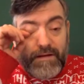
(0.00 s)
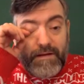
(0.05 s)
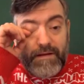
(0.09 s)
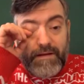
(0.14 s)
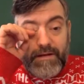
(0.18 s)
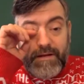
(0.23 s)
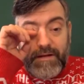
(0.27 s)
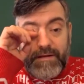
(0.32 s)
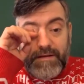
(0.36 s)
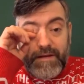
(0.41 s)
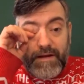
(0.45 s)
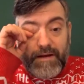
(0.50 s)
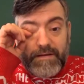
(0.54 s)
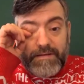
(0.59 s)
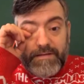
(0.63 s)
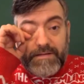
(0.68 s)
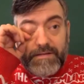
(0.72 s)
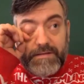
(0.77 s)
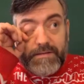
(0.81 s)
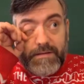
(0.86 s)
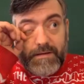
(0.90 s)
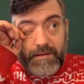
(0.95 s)
It
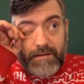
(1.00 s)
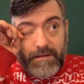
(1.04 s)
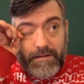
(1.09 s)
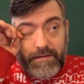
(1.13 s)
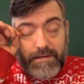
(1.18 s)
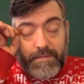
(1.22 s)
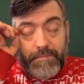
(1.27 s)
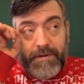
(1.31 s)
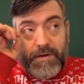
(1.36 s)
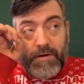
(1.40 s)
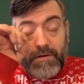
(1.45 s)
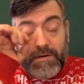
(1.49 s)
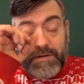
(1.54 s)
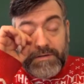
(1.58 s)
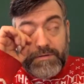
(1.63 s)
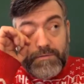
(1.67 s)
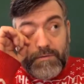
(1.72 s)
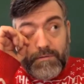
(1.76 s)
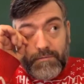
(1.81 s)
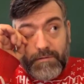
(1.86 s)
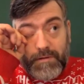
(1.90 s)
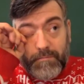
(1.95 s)
does. To be honest
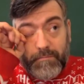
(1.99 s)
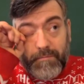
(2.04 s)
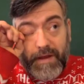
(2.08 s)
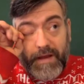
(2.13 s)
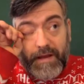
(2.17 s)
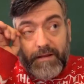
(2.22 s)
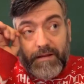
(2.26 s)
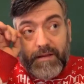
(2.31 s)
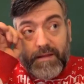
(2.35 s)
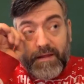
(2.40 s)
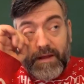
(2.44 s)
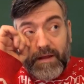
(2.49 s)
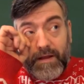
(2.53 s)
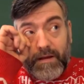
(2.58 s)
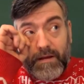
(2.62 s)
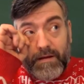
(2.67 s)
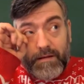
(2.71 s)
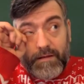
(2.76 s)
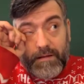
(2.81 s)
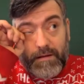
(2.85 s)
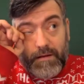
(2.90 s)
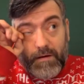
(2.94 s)
with you, the main thing
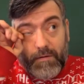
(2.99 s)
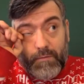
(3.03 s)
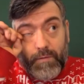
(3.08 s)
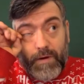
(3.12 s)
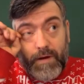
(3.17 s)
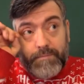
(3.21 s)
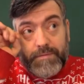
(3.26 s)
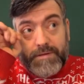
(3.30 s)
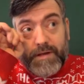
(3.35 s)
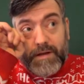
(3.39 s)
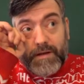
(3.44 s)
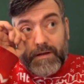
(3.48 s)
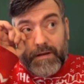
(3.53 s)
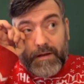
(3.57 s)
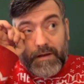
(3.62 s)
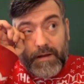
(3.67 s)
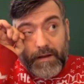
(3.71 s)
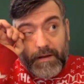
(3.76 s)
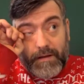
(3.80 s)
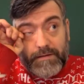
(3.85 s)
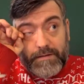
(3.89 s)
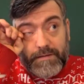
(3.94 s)
your website
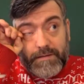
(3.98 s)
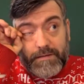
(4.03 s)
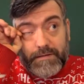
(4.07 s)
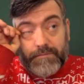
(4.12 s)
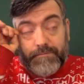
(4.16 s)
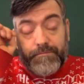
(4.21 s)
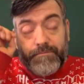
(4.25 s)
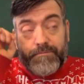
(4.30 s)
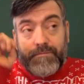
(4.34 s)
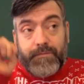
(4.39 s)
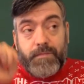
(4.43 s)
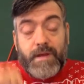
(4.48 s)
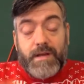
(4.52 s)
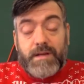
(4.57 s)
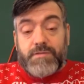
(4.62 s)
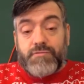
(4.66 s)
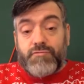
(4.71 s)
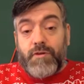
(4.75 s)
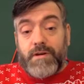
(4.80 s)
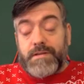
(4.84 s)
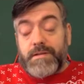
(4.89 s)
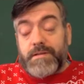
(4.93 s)
needs is
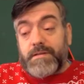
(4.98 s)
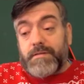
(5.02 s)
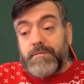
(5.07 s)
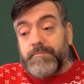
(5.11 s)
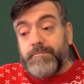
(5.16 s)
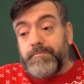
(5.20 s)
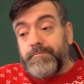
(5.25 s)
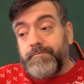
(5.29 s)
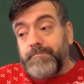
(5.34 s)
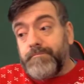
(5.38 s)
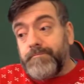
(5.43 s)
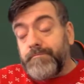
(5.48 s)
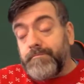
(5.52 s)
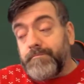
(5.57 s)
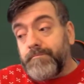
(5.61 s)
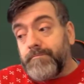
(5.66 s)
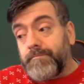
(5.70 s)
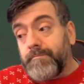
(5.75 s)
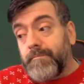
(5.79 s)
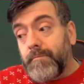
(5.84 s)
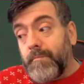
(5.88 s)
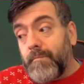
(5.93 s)
trust.
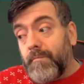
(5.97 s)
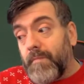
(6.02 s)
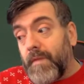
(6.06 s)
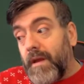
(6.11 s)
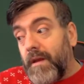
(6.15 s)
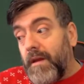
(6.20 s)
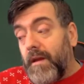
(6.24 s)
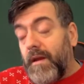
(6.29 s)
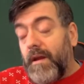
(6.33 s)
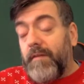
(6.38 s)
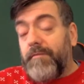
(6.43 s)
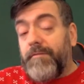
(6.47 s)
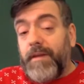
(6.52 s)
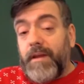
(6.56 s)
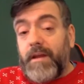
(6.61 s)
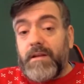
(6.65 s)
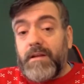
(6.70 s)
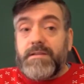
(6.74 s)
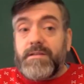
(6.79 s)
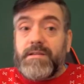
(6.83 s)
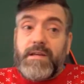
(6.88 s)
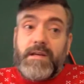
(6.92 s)
If they
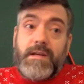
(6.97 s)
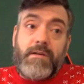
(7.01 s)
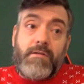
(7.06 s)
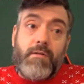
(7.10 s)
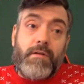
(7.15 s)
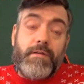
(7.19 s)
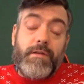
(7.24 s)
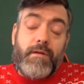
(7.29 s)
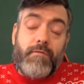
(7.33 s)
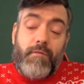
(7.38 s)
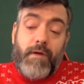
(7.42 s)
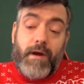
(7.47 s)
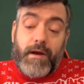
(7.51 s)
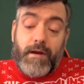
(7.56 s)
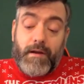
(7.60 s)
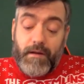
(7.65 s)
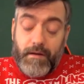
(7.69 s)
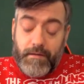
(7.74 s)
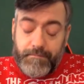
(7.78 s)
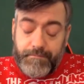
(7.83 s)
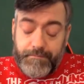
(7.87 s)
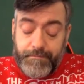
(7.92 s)
can see you're on their
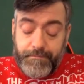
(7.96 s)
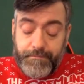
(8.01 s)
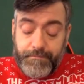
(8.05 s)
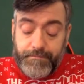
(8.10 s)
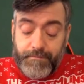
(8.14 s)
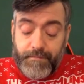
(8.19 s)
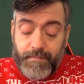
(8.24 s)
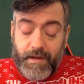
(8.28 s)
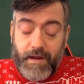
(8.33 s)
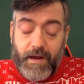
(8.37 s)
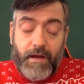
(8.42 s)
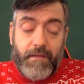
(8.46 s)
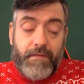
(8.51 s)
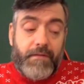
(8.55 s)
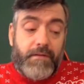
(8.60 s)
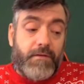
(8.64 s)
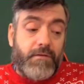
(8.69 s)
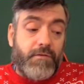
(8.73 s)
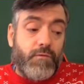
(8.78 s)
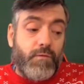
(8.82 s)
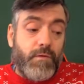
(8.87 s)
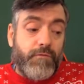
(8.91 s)
regular, and
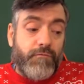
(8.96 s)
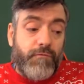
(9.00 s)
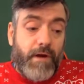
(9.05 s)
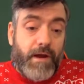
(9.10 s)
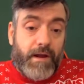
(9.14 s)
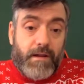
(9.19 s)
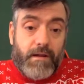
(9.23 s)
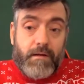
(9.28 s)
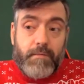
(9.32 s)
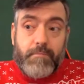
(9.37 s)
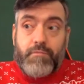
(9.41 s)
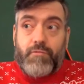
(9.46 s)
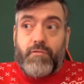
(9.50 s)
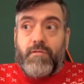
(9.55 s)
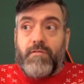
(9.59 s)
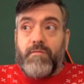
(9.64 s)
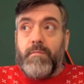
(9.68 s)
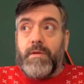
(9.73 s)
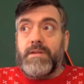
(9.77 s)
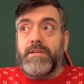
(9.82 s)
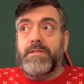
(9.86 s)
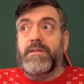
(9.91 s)
you're doing regular
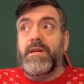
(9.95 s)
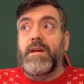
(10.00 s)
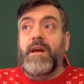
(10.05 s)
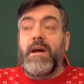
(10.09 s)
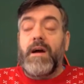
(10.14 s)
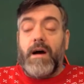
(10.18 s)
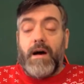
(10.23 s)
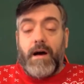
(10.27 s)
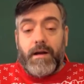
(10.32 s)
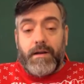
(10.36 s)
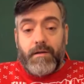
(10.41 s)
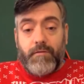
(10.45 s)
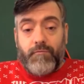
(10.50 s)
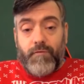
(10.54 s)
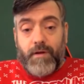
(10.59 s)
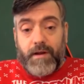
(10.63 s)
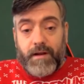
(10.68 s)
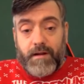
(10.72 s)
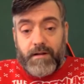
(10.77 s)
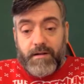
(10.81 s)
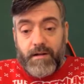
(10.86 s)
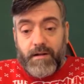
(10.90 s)
improvements, adding
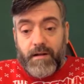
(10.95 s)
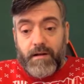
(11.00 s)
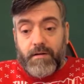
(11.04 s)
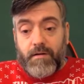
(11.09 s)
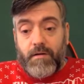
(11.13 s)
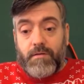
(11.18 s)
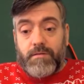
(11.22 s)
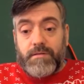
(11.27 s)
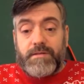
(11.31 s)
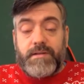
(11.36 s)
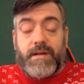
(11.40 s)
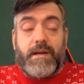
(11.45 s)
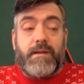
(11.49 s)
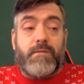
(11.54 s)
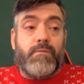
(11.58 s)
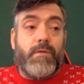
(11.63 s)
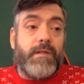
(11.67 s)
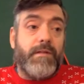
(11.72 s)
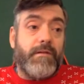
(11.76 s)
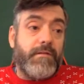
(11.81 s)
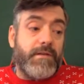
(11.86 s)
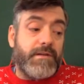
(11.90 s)
regular content,
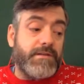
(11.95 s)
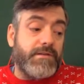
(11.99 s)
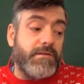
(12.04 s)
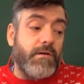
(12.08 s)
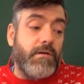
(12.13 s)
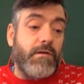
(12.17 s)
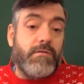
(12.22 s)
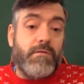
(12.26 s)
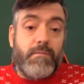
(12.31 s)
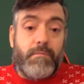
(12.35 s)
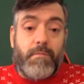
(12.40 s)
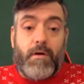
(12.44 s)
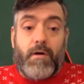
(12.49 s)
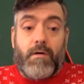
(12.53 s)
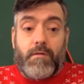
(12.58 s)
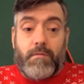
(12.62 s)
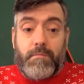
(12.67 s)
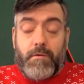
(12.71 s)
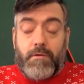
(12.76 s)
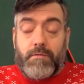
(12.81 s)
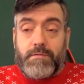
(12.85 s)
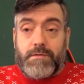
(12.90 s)
whether it's stock or blog
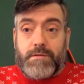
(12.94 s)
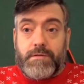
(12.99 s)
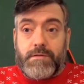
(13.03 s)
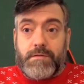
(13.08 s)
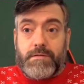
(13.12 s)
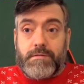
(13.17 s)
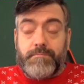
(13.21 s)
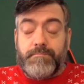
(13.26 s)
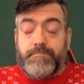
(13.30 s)
posts,